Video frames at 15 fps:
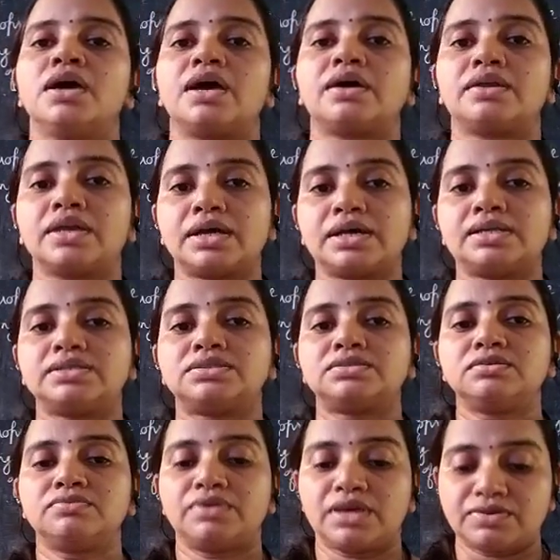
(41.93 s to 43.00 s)

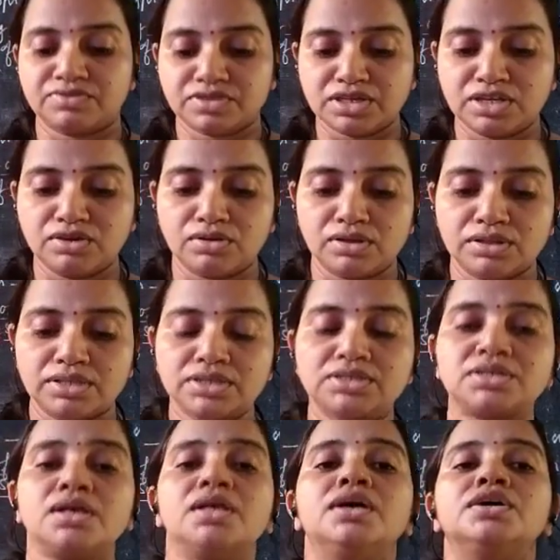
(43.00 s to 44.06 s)
agriculture. We have seen all
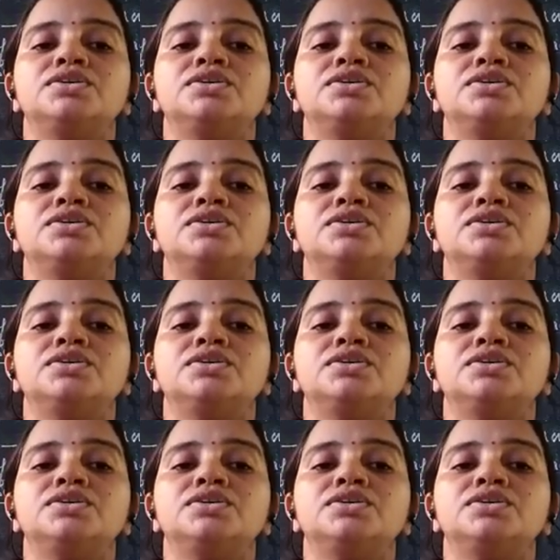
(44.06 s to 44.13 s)
this.